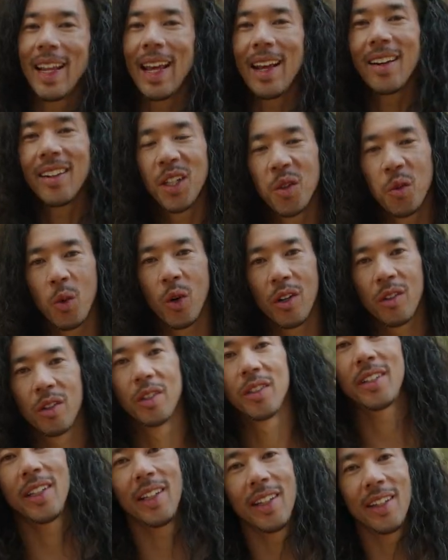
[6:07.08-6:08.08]
daily work
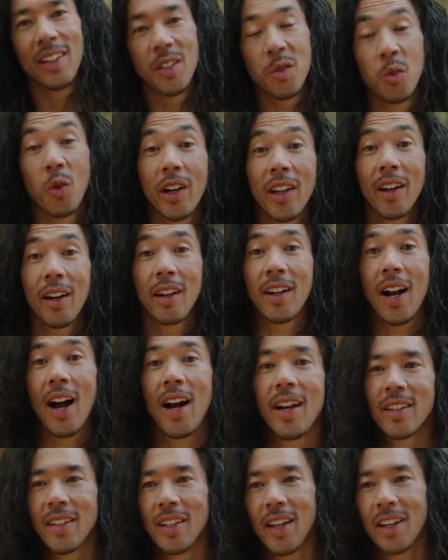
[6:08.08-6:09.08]
routine is working on
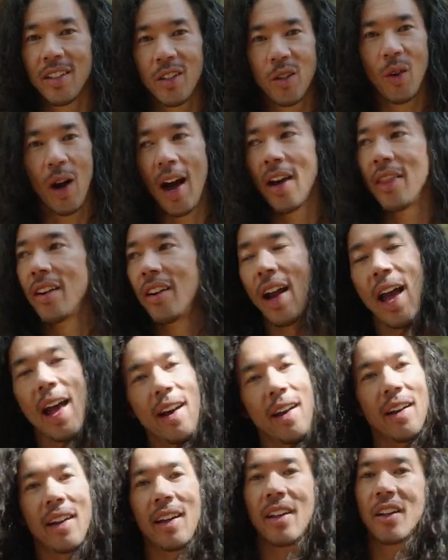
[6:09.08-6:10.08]
content, so either
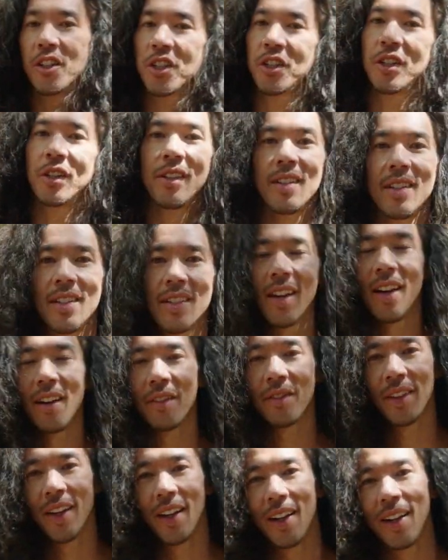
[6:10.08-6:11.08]
editing or shooting stuff.
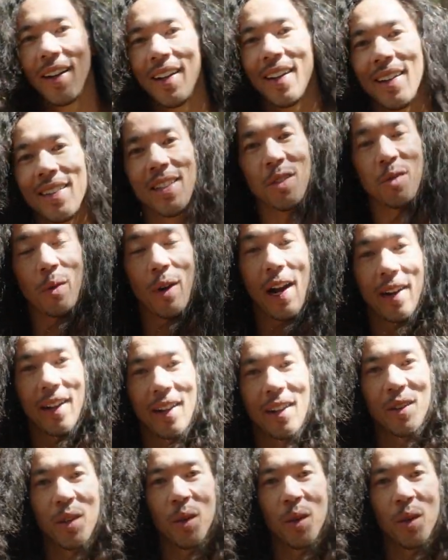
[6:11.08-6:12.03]
since we're out here in